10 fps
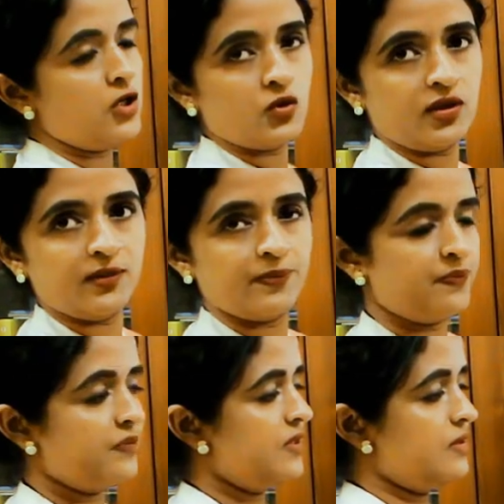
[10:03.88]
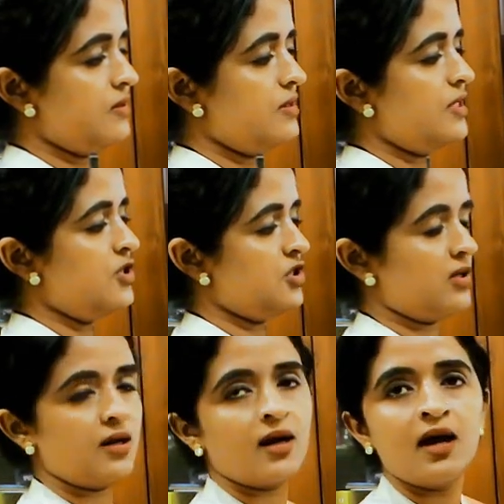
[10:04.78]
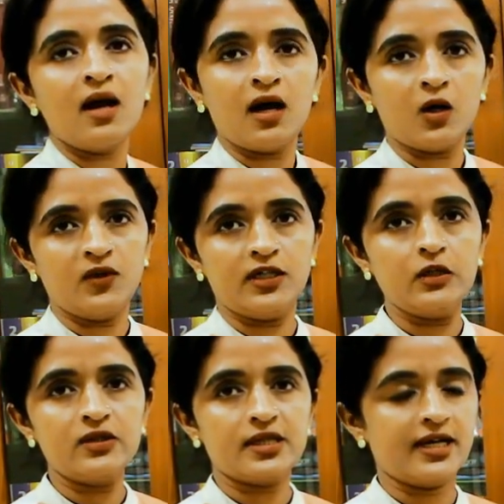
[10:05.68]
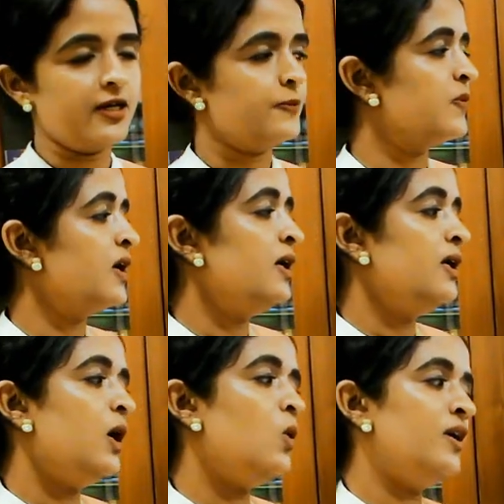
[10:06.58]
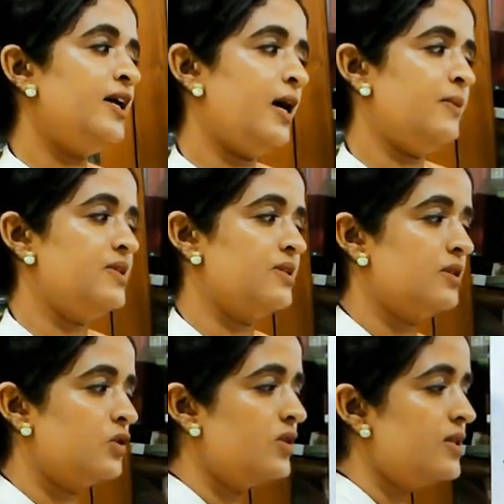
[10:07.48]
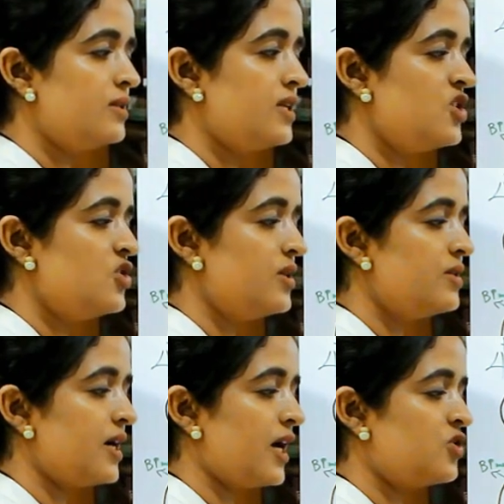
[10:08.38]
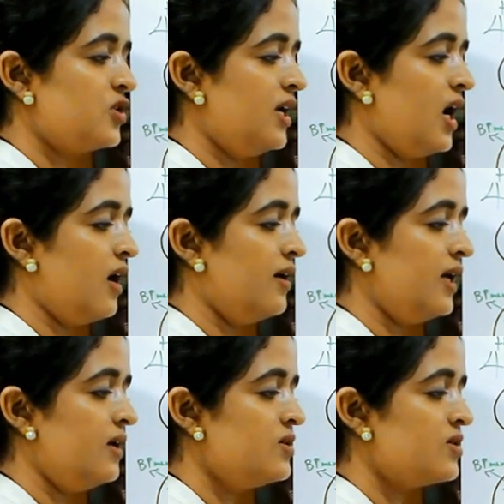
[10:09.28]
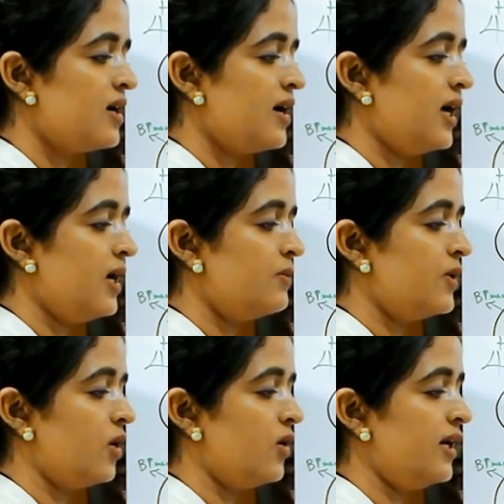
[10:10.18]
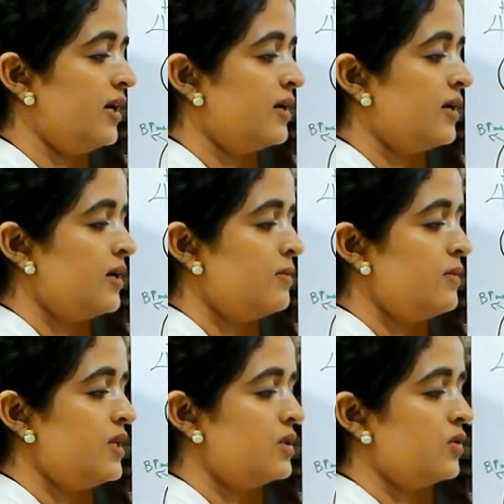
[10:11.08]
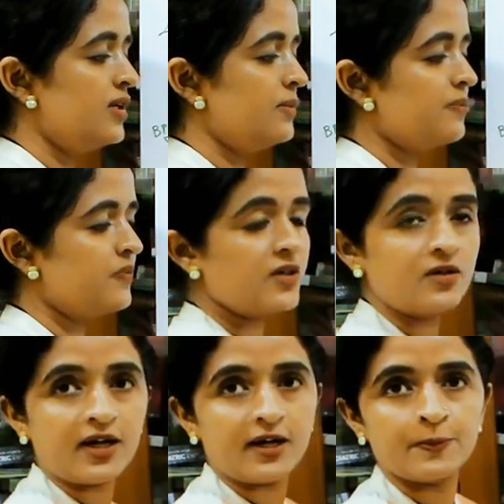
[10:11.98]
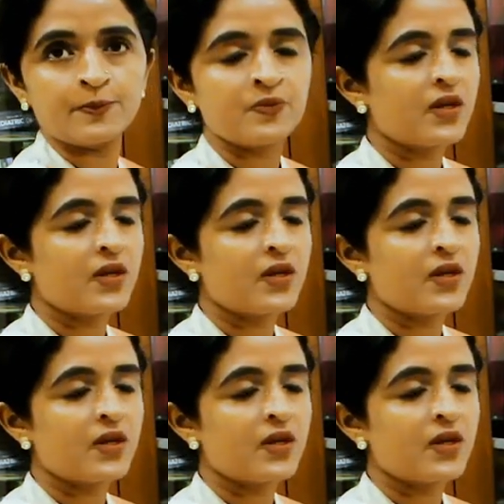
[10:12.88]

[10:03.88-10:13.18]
endoderm. This is the section, how it looks like. Now what happens is, so this region is actually our intraembryonic mesoderm, right?